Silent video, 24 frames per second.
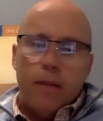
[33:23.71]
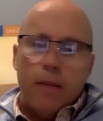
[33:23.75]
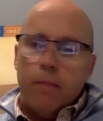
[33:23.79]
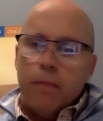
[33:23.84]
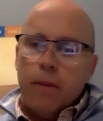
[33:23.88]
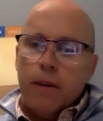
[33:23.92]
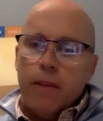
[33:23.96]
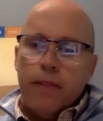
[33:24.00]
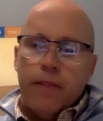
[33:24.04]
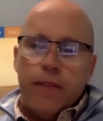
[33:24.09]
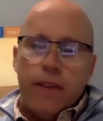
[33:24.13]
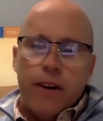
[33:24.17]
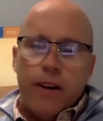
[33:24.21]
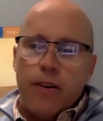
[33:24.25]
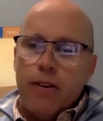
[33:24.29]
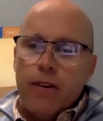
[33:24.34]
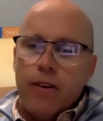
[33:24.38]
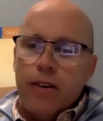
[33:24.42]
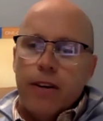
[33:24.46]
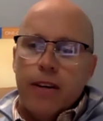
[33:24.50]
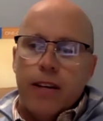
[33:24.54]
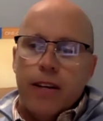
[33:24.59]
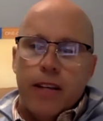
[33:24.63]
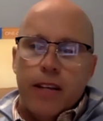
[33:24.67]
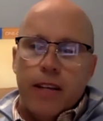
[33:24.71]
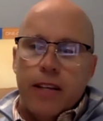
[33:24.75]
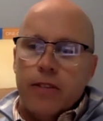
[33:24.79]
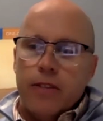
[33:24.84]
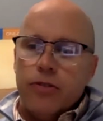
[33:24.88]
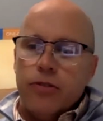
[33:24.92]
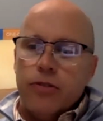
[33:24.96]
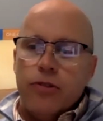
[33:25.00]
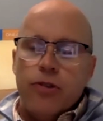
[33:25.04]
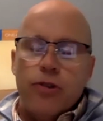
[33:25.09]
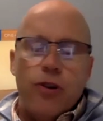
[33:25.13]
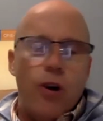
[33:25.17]
But there
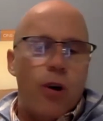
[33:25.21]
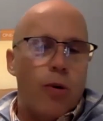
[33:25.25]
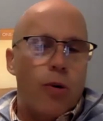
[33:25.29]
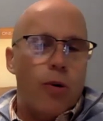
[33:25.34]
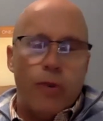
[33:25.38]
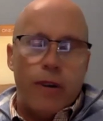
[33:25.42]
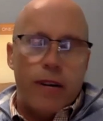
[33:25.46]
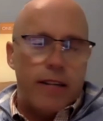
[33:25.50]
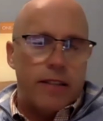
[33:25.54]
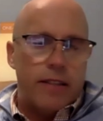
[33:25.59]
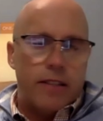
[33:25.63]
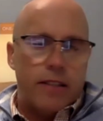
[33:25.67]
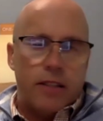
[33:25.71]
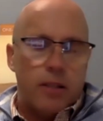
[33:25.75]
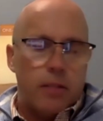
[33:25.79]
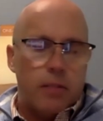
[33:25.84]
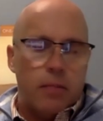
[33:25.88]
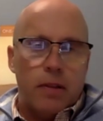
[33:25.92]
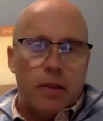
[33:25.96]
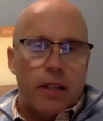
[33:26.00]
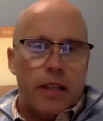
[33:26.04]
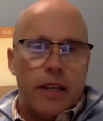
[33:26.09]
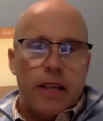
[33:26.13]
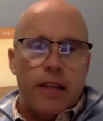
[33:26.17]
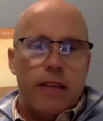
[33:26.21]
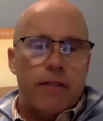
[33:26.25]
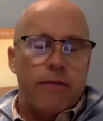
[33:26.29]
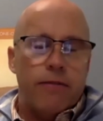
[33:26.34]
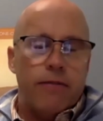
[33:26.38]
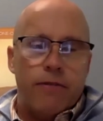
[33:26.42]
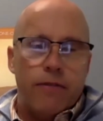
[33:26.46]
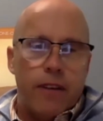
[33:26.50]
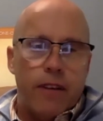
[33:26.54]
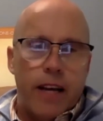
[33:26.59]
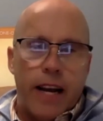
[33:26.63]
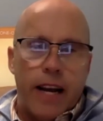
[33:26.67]
is no reason to
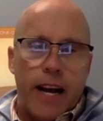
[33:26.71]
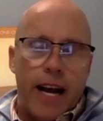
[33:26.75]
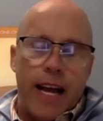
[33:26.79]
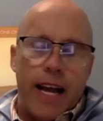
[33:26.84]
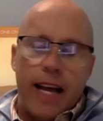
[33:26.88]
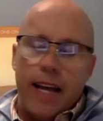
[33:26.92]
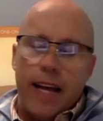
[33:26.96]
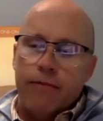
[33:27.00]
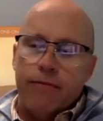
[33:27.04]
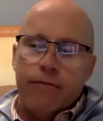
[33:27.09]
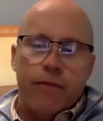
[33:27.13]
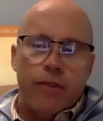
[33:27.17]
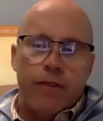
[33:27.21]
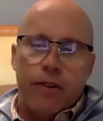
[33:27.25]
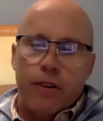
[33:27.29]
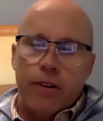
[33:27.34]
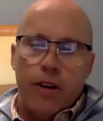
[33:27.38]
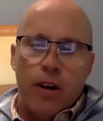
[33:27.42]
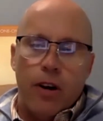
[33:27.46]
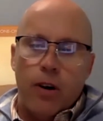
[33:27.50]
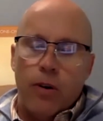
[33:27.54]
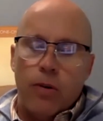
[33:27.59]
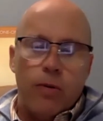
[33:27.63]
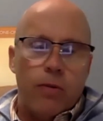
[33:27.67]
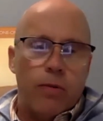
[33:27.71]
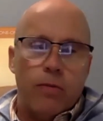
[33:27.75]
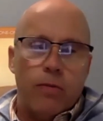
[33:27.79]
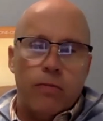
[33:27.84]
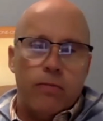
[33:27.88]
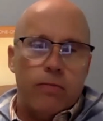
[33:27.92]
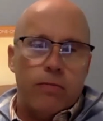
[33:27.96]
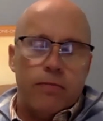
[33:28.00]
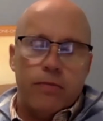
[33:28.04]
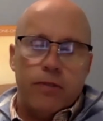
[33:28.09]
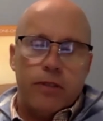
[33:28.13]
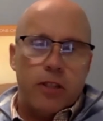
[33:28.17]
believe, and I have no
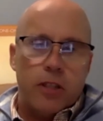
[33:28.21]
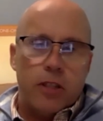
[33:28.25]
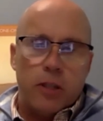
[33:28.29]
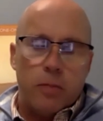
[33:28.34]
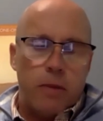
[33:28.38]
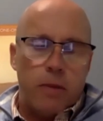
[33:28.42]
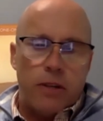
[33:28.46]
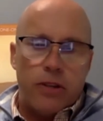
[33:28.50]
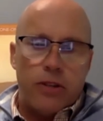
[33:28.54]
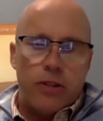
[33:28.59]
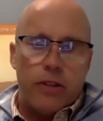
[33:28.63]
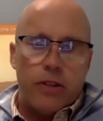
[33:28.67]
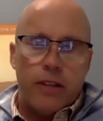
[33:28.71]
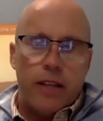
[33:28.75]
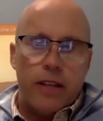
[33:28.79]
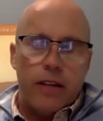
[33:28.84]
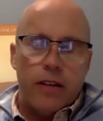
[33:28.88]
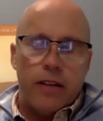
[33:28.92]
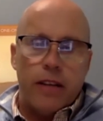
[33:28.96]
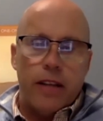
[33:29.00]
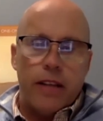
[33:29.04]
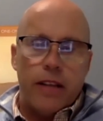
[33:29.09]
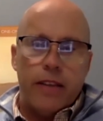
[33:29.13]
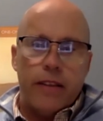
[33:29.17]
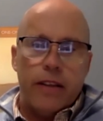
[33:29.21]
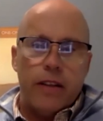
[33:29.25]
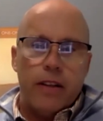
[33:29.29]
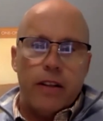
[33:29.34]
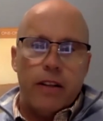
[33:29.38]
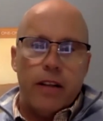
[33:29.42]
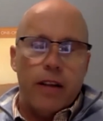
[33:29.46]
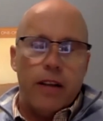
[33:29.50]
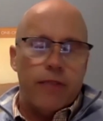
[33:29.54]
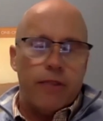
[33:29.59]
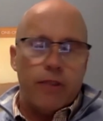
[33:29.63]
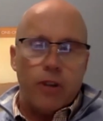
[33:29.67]
suspicion that they'll
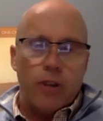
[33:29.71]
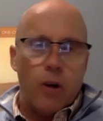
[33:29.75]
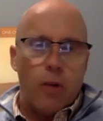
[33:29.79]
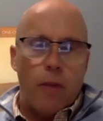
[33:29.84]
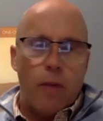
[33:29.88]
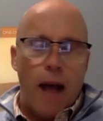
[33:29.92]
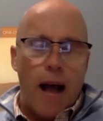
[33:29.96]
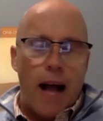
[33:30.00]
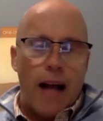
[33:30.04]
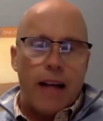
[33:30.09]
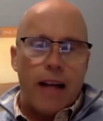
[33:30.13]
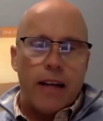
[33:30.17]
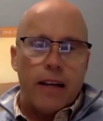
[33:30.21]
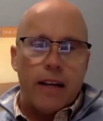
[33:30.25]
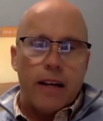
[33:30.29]
ever go back.